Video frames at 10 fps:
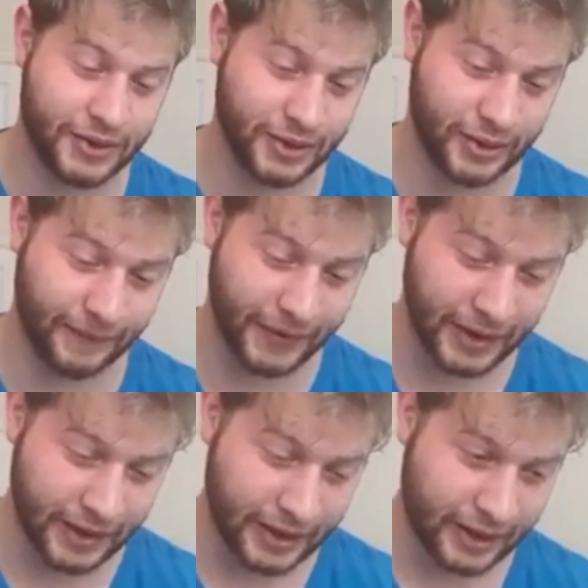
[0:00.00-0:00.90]
So
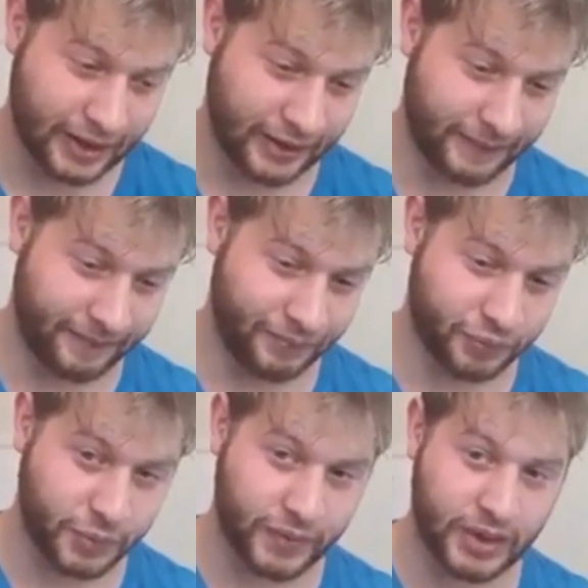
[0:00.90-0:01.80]

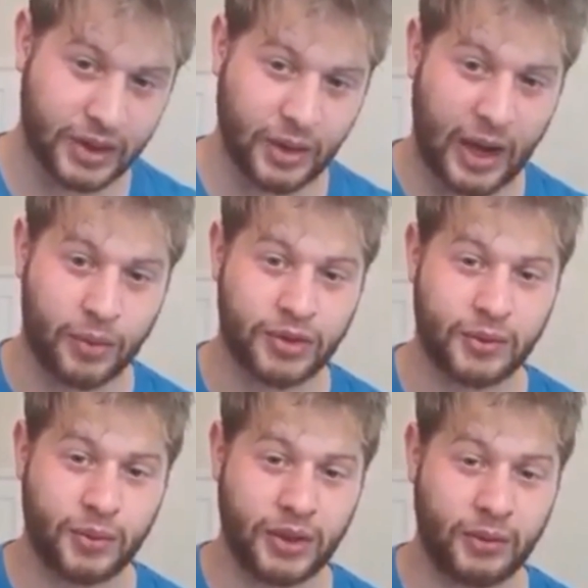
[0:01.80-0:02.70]

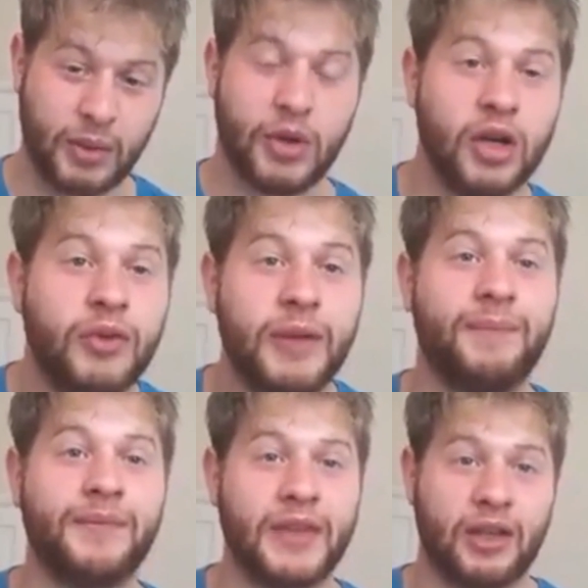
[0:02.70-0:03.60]
we would love it